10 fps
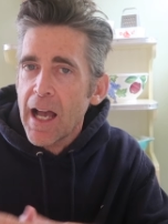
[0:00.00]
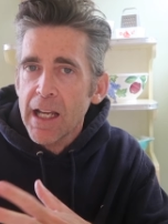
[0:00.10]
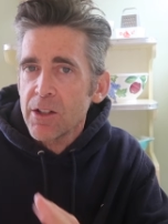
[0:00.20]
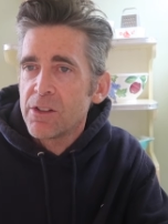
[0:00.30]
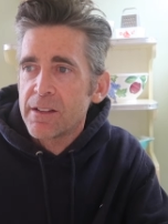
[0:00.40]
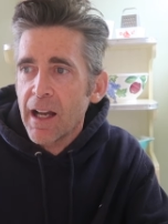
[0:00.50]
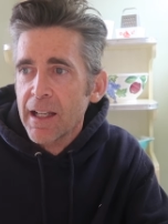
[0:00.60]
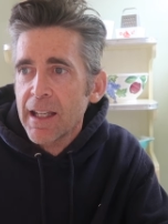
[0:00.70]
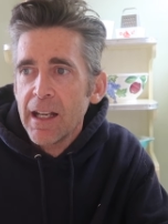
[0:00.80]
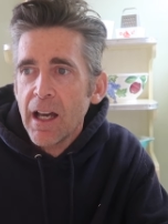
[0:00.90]
I, I
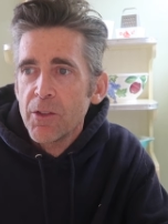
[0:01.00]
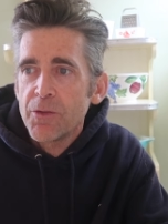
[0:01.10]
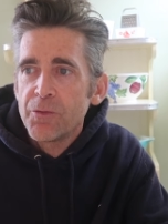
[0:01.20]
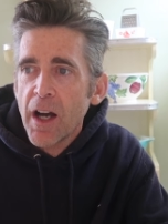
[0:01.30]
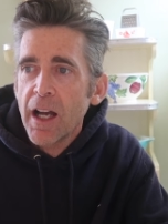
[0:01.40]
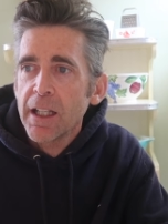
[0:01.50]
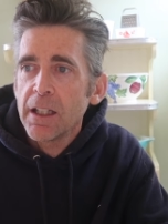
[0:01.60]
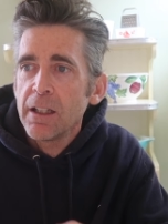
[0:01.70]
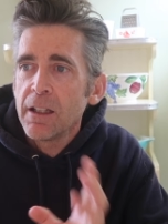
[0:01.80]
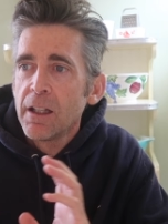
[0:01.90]
cannot
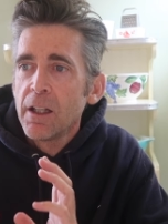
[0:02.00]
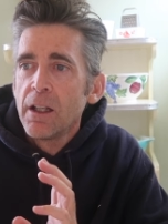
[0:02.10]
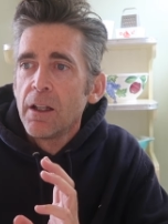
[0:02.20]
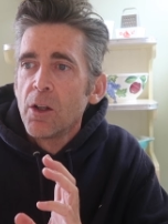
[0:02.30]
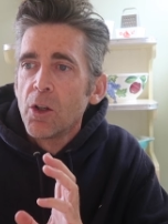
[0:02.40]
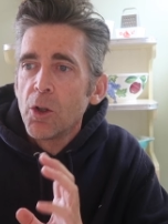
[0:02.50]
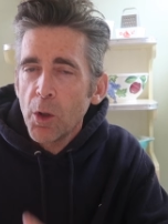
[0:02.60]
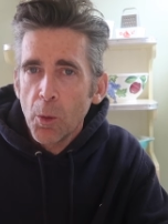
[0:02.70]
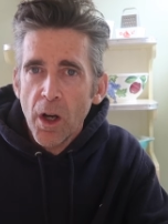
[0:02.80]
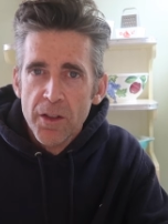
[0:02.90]
find
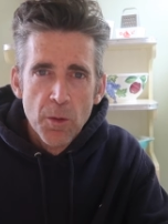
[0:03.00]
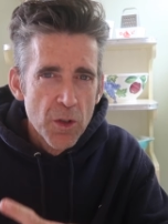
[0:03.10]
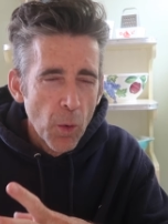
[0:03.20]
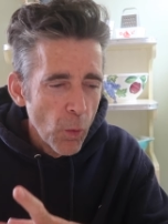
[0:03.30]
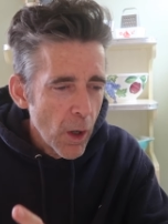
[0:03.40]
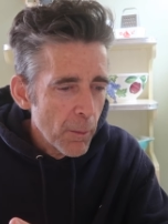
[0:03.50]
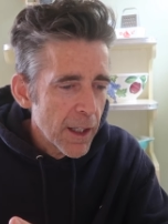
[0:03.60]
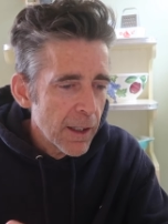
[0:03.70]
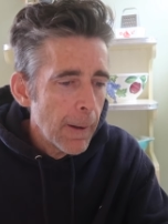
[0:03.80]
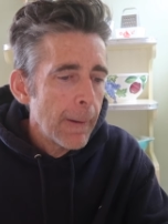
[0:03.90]
who it was. It was a
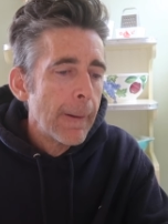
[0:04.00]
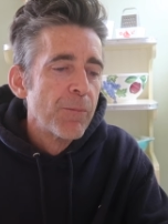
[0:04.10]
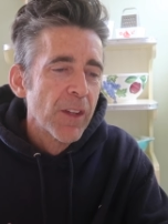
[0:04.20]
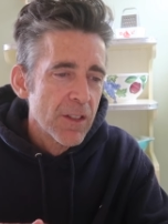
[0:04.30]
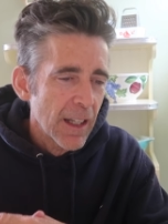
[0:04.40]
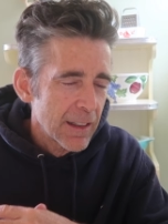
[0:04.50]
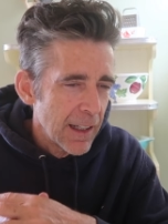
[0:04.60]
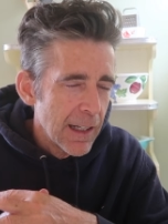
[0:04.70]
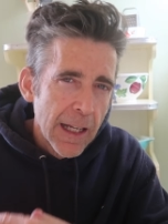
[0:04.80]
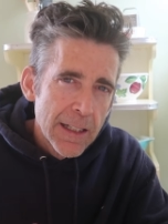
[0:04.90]
woman. It was like the
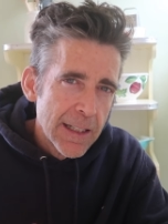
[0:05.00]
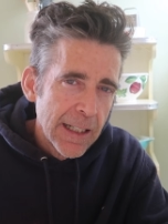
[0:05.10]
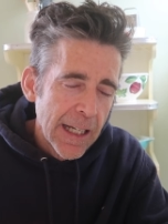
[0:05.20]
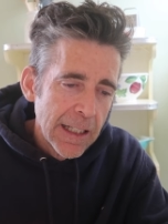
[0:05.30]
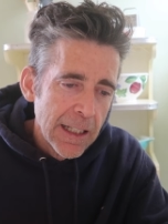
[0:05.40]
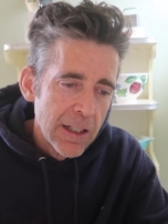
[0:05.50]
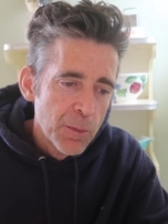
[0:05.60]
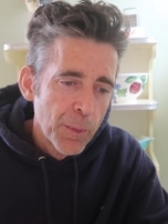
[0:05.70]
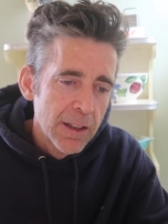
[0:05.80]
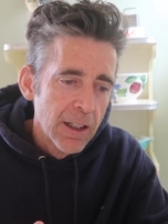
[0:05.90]

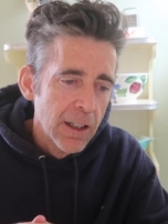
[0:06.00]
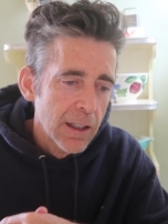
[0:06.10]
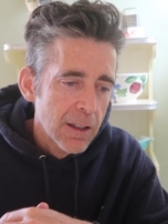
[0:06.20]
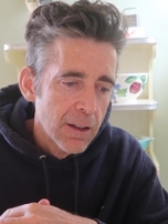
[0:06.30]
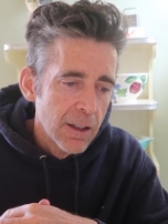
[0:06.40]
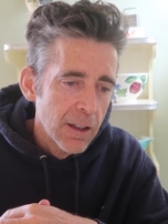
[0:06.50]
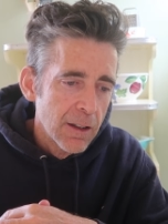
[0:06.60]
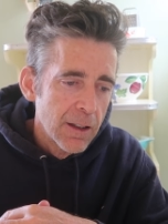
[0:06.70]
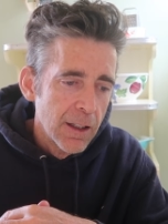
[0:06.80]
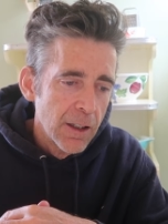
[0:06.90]
1980s, but the
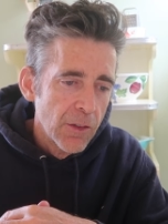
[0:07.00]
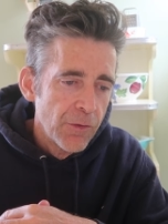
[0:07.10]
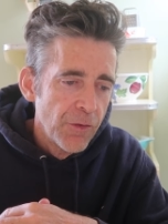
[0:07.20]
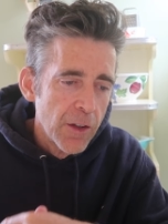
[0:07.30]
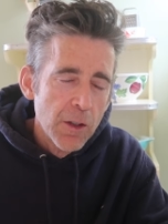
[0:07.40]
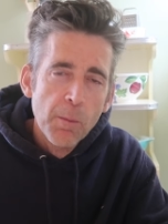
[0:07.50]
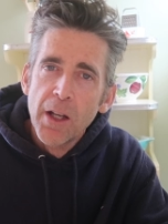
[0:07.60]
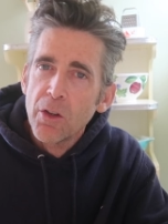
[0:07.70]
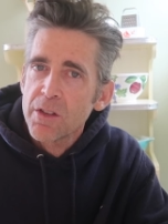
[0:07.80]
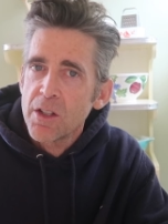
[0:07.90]
the the
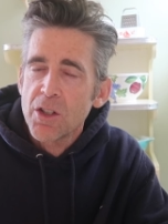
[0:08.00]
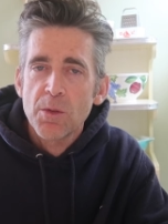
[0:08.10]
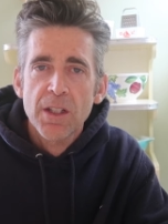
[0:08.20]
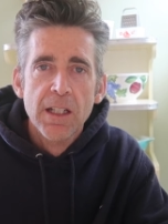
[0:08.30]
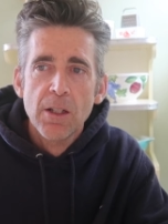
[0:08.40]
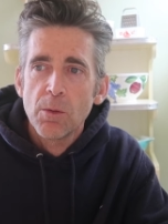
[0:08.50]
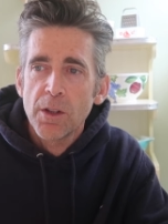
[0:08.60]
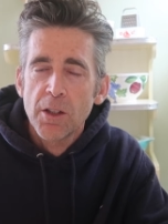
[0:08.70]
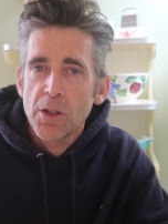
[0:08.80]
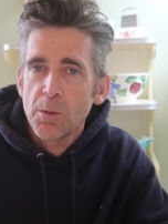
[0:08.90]
fundamentals that she was te-
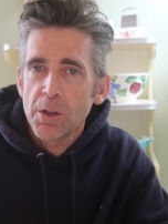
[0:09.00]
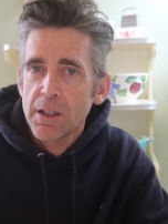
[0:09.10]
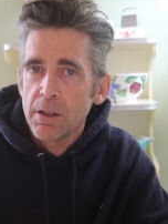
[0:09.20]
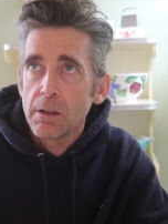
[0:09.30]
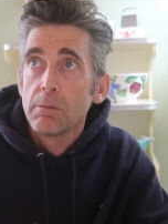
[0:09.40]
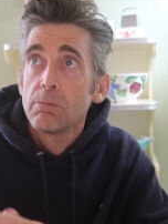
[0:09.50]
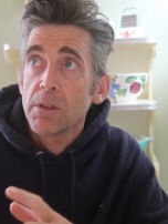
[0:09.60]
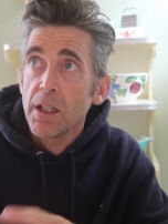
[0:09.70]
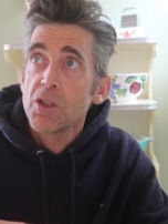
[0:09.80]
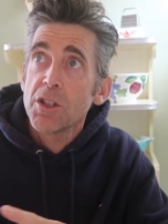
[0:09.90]
that you were te-
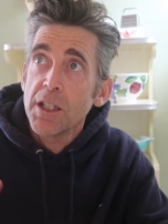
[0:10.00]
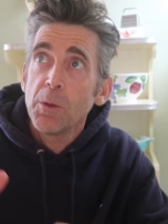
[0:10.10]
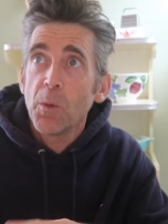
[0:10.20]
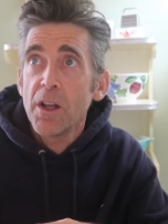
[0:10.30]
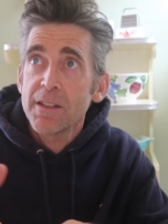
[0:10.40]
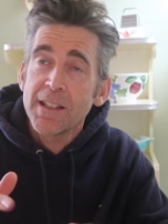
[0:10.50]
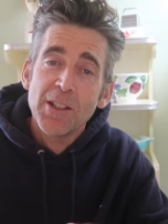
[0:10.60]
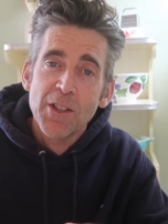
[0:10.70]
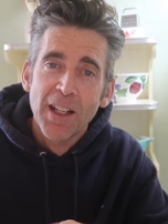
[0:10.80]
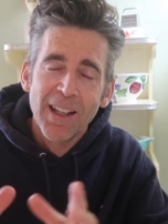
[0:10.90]
that she was
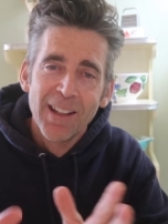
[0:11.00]
teaching